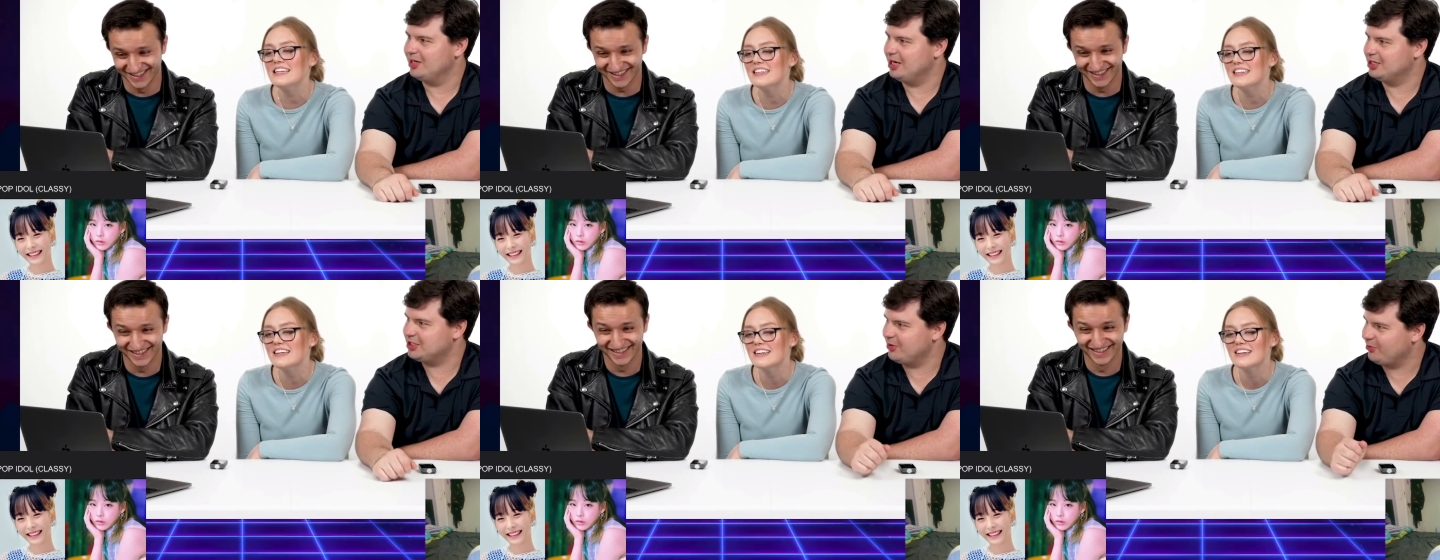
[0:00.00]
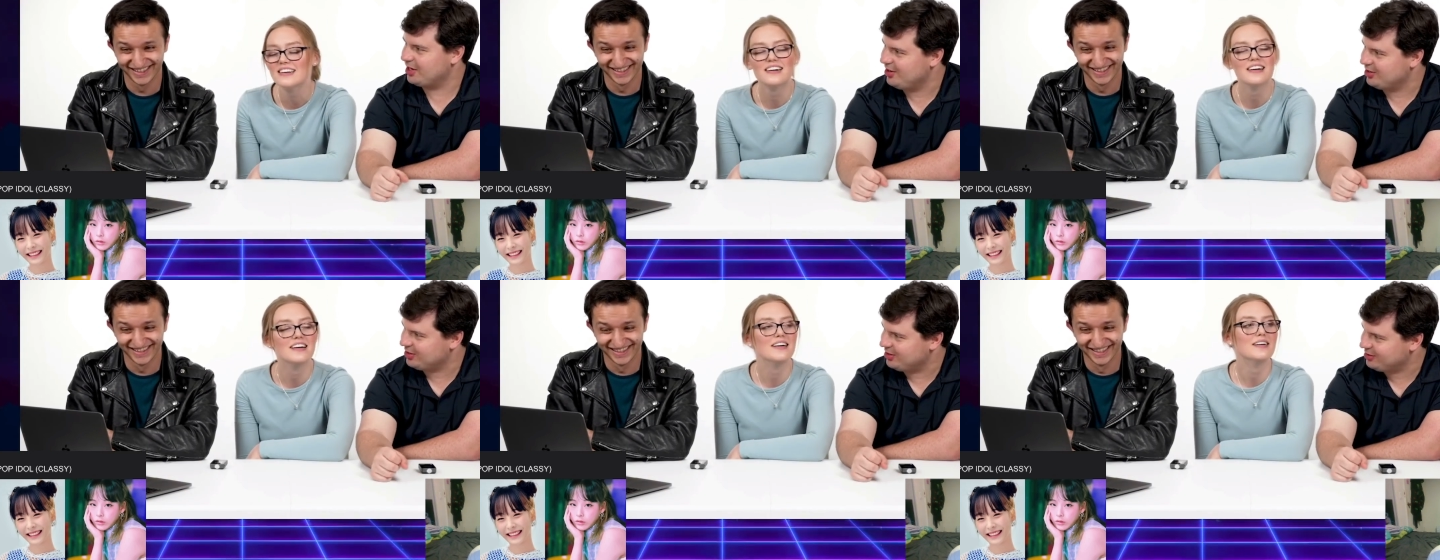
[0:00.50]
Speaker 1: AJ, we're counting
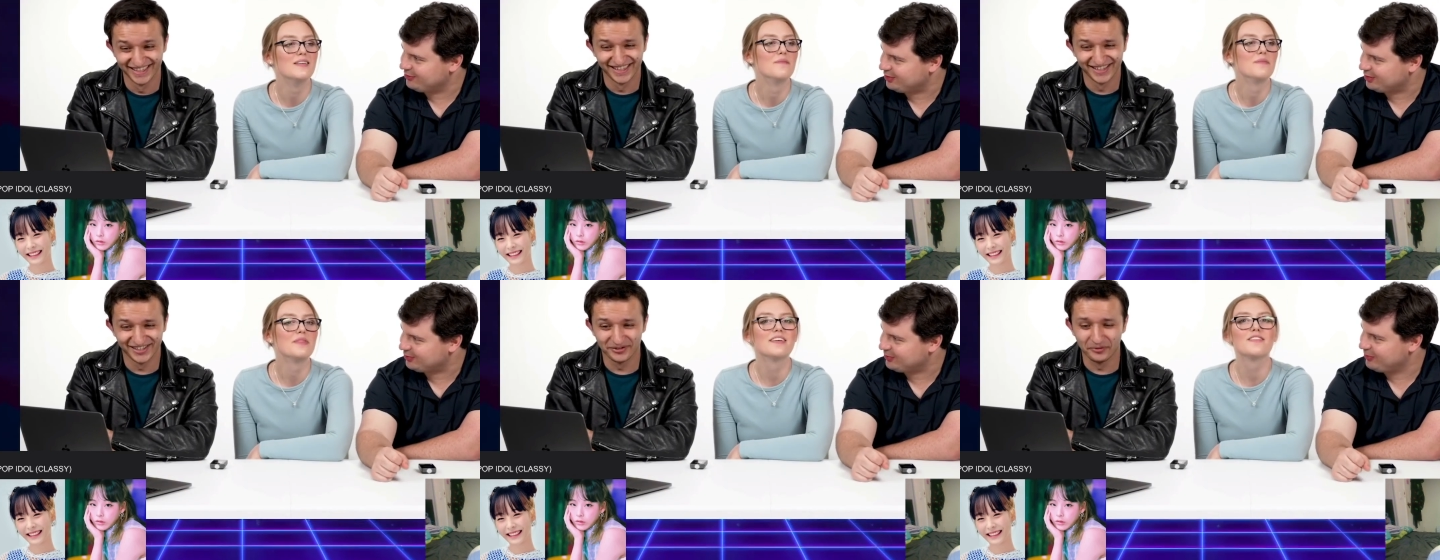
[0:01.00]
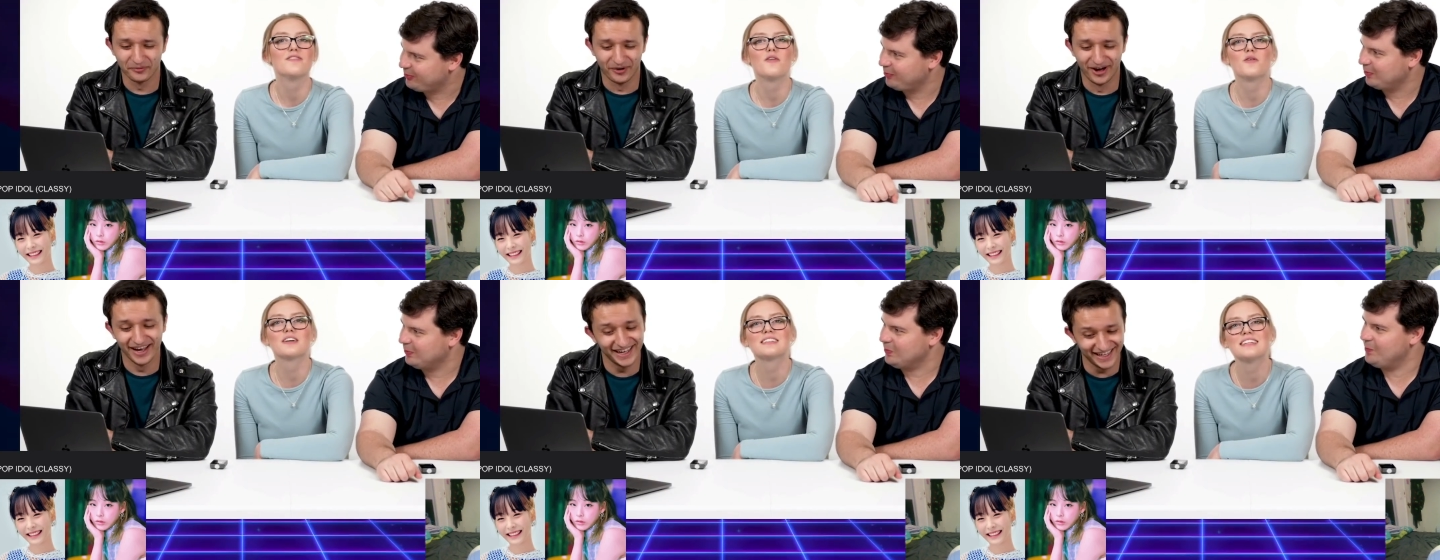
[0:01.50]
on you for this one.
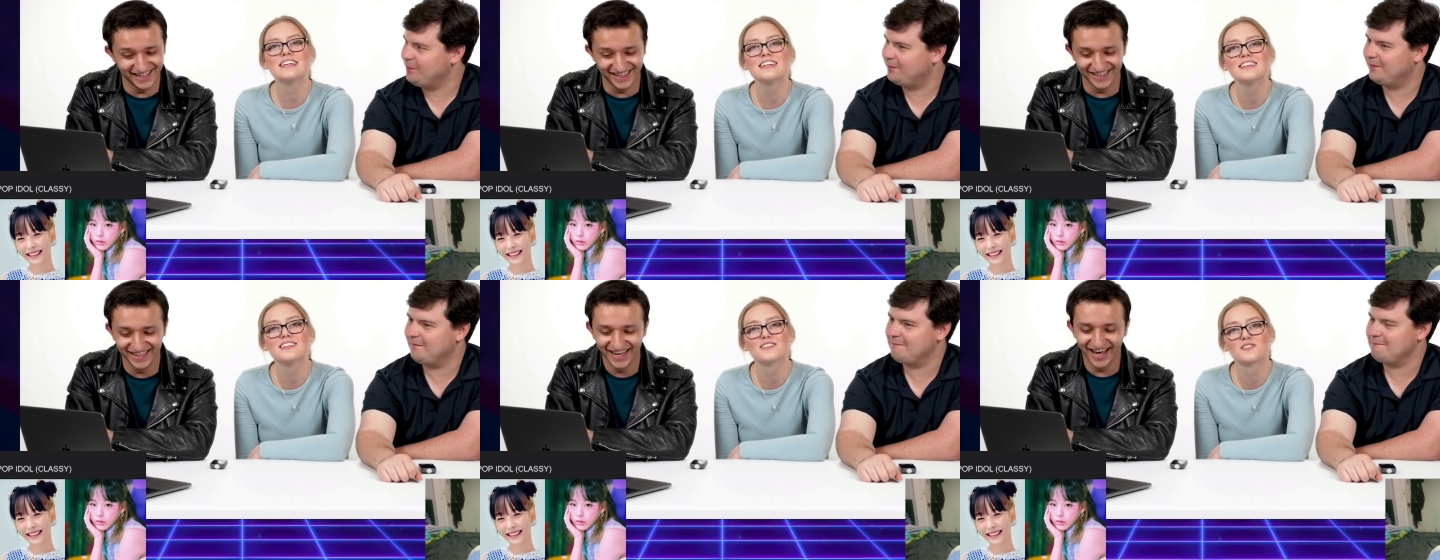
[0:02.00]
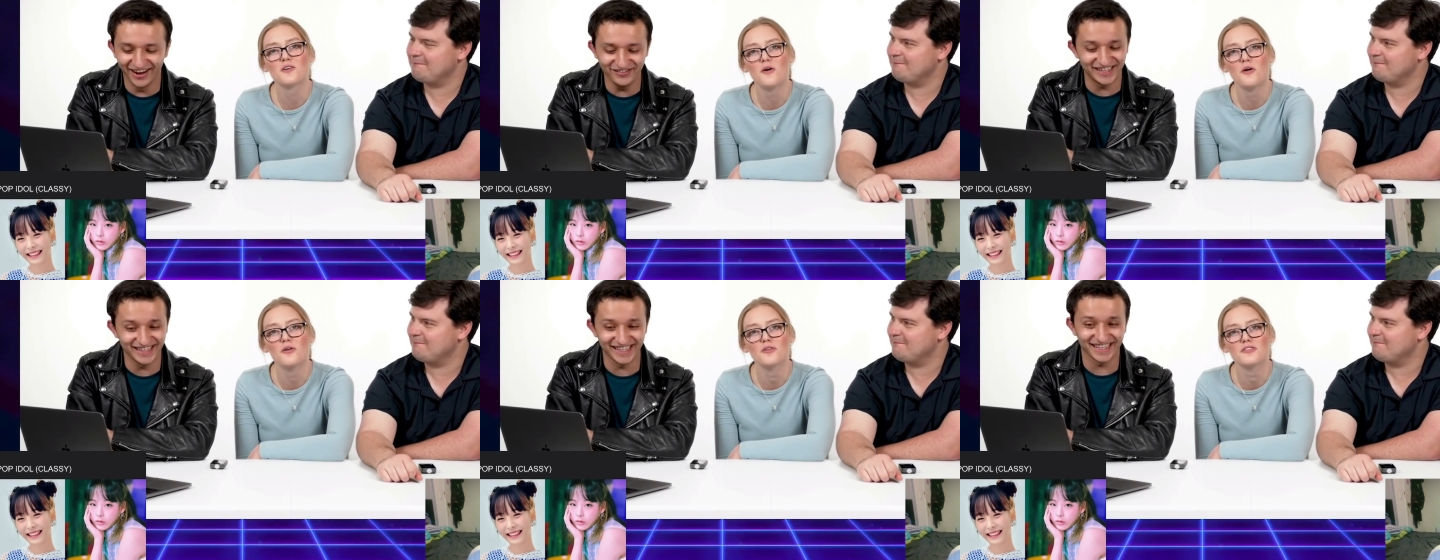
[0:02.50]
Speaker 2: 14 years old.
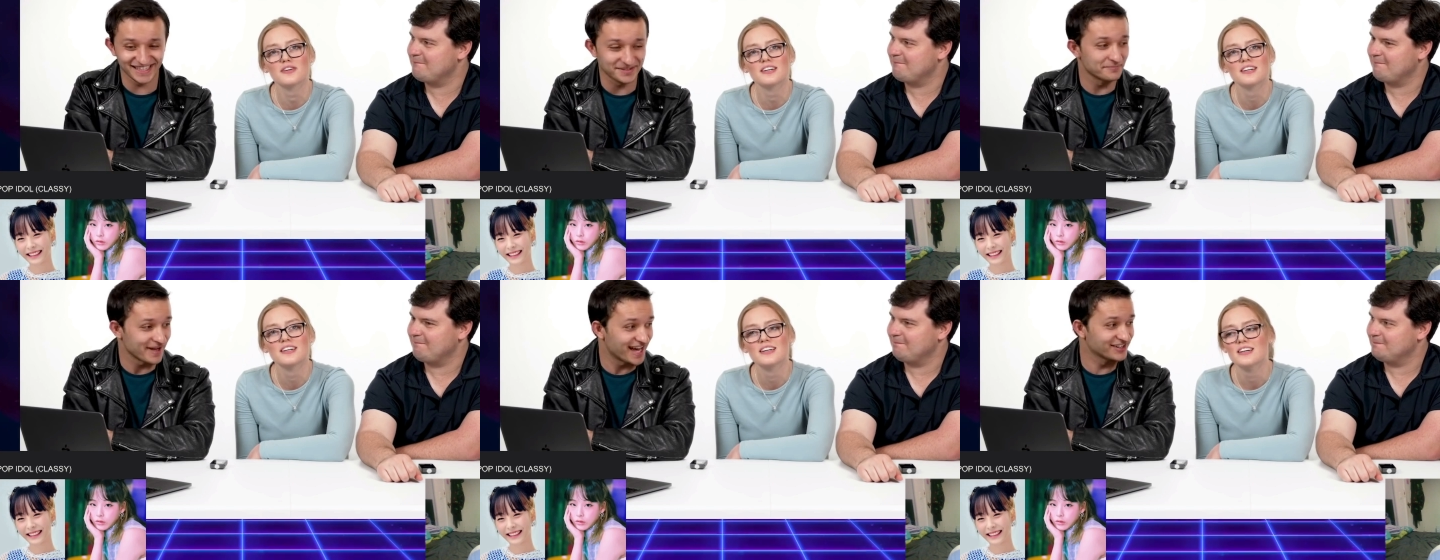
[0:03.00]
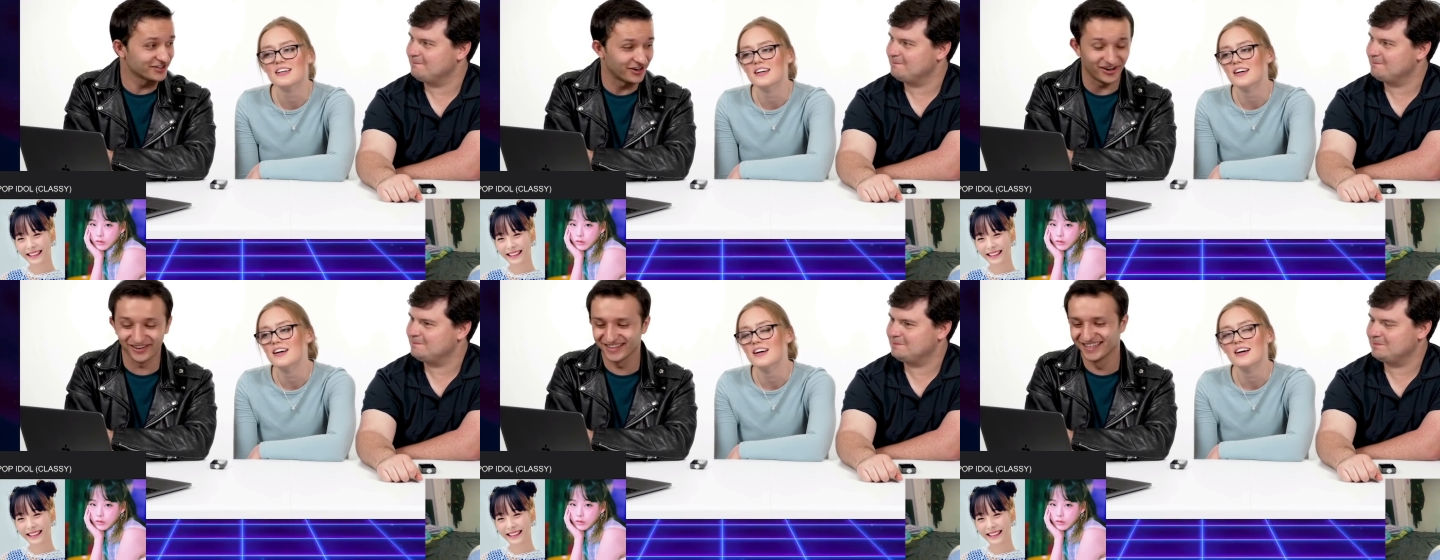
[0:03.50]
Evidently, that's a bad call.
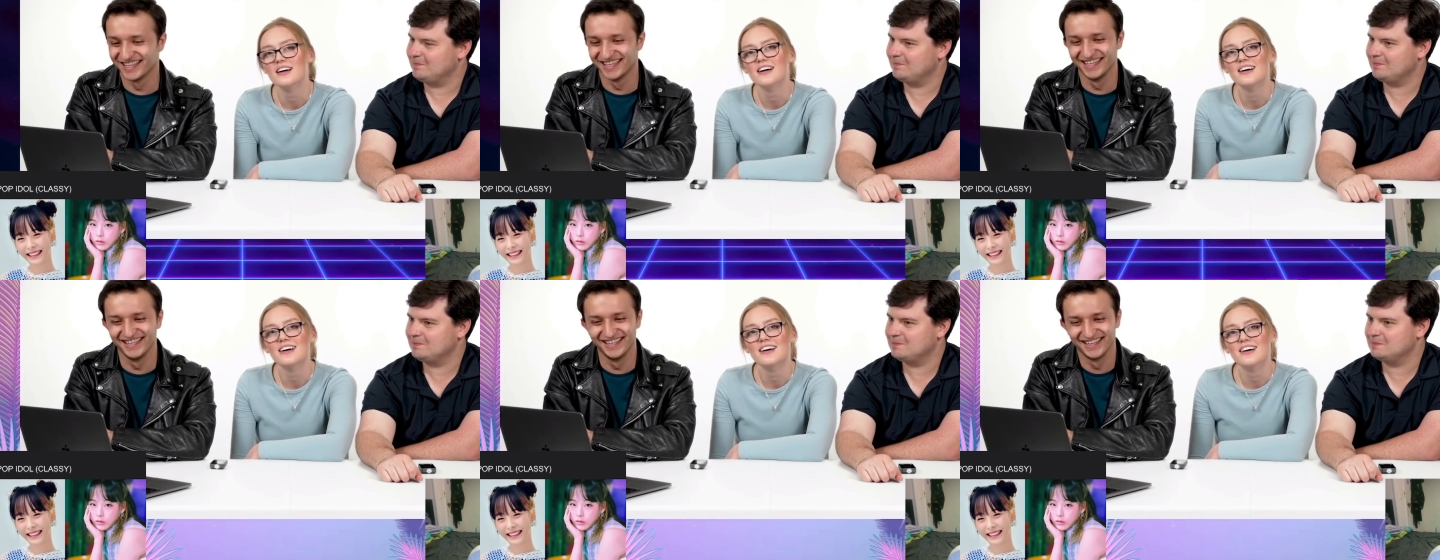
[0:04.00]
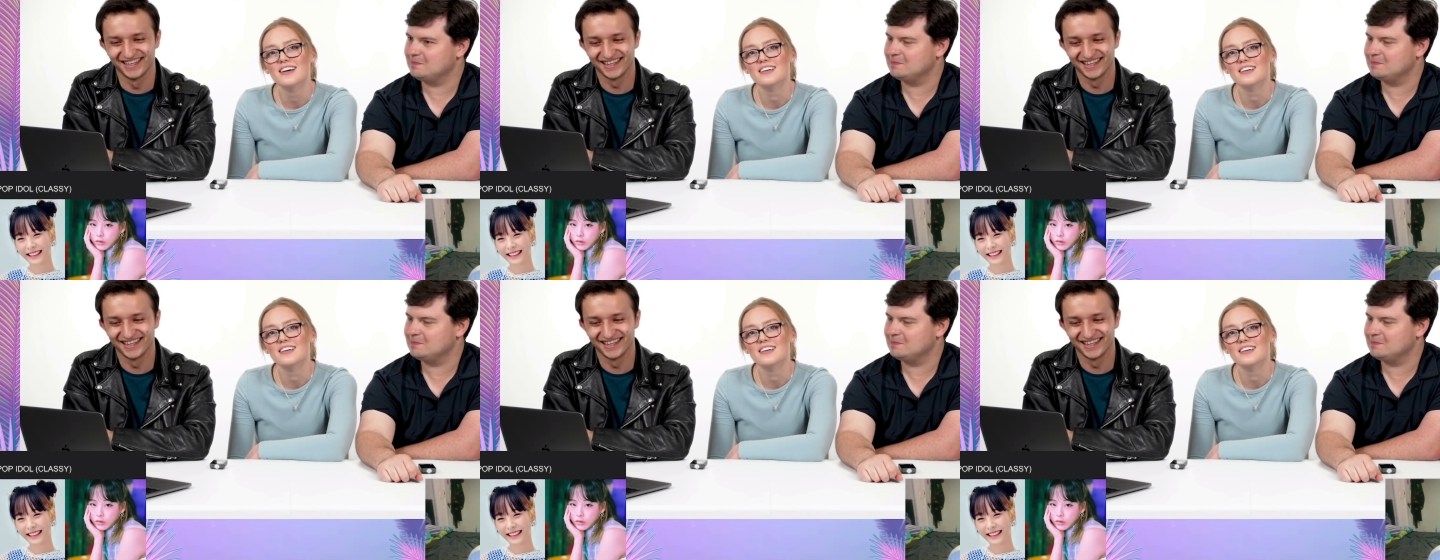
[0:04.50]
14 years old.